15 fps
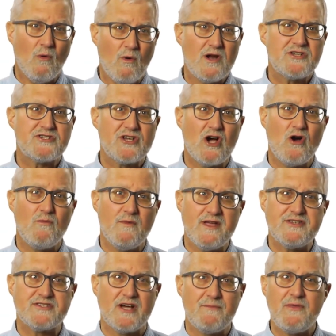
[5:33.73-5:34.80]
once told me
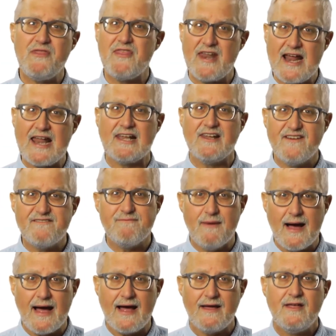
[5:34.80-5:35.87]
something that I live
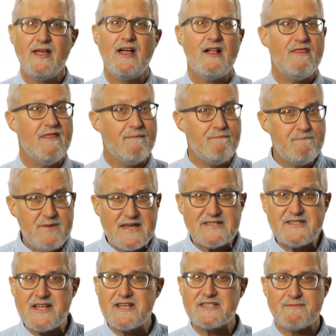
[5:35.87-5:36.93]
by. The
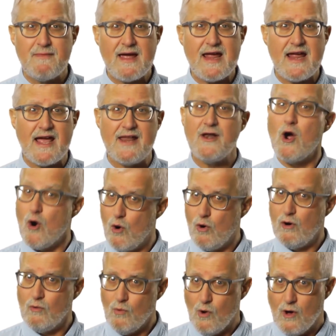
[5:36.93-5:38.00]
busiest man
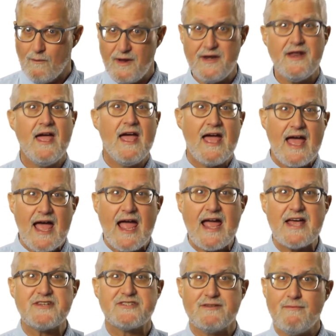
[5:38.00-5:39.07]
or woman
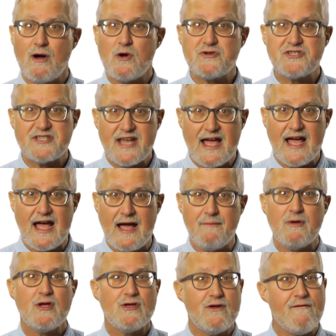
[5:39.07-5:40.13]
has the most time.
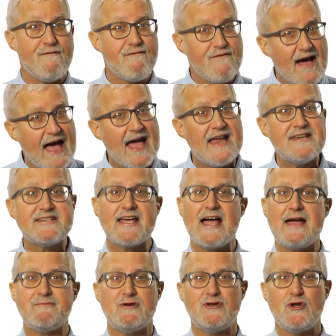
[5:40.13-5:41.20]
You find
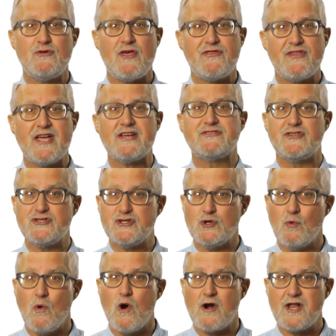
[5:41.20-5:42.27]
time to do the things that you
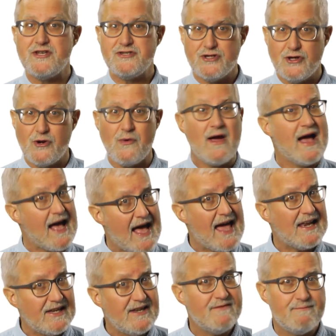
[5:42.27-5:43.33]
want to do. I
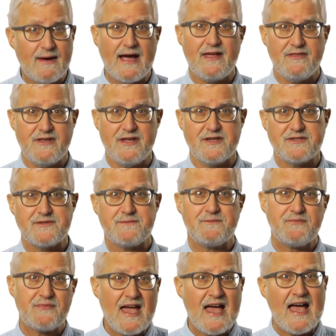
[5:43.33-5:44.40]
live by this.
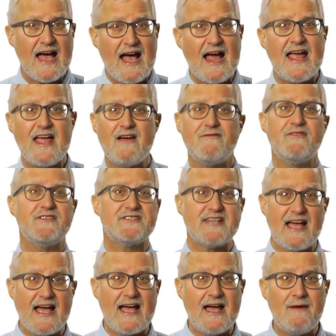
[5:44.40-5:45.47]
I have the
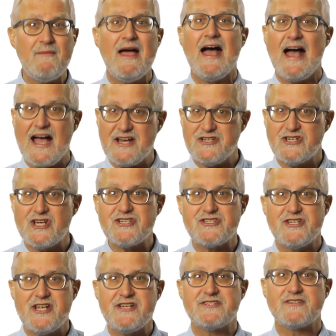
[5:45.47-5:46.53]
time, I just
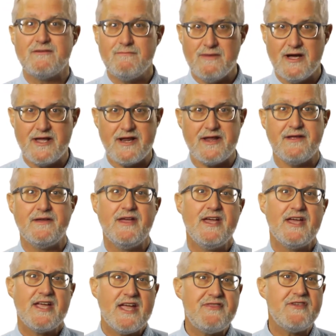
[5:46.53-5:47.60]
need some money.
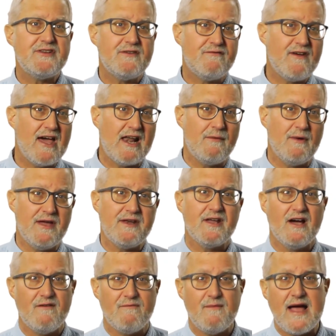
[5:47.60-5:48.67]
In the development
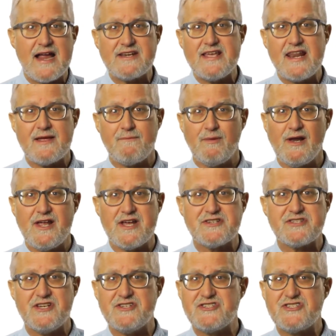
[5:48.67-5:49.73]
of Magnetic Bliss
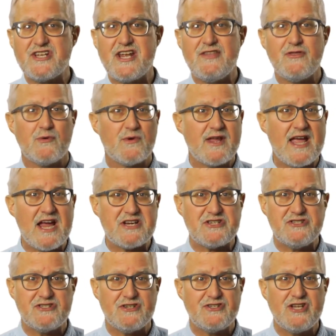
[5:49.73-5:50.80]
and seeing the
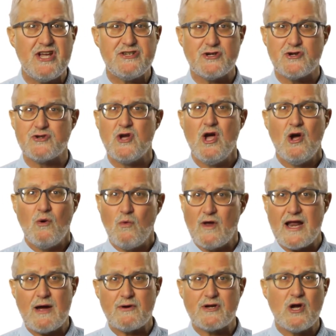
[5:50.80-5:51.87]
reactions of teachers when
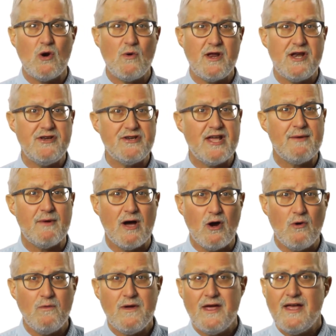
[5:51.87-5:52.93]
I would go in and
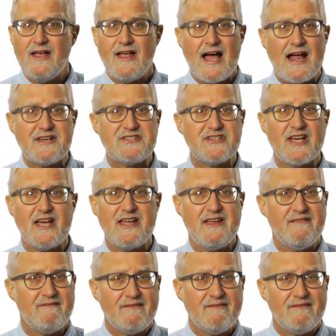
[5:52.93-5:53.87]
demo, I'd say,